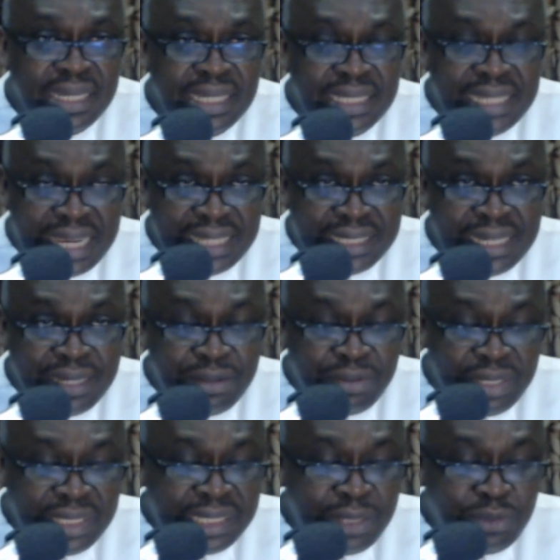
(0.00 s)
There's a
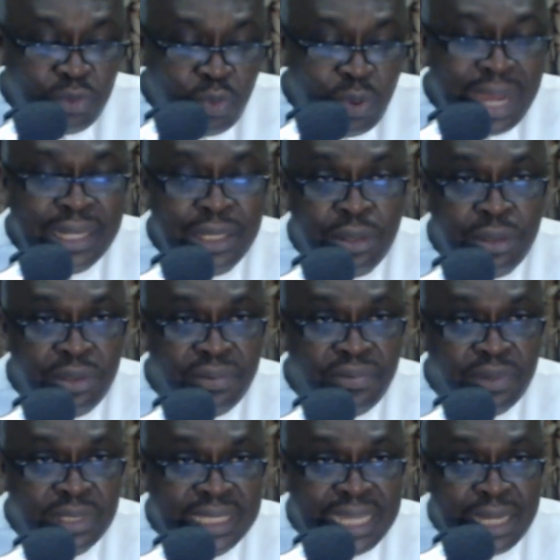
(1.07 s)
reason why none of
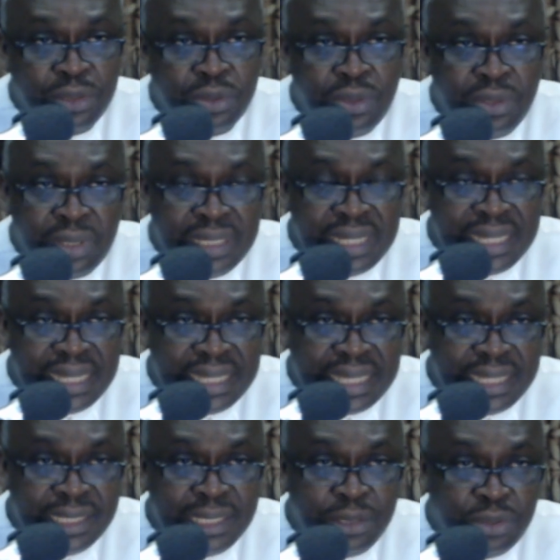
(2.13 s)
us can do nothing
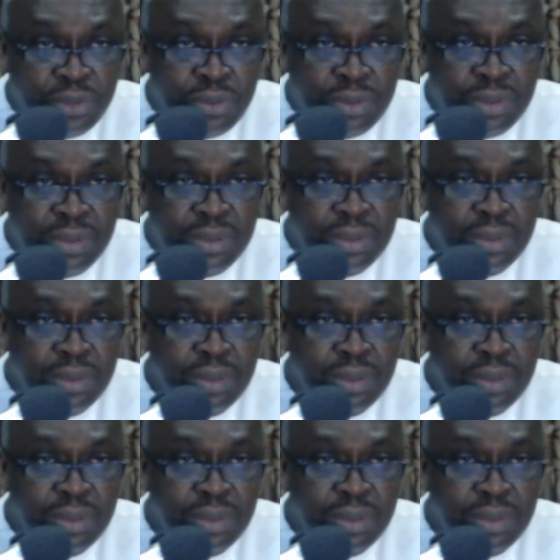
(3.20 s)
against the truth.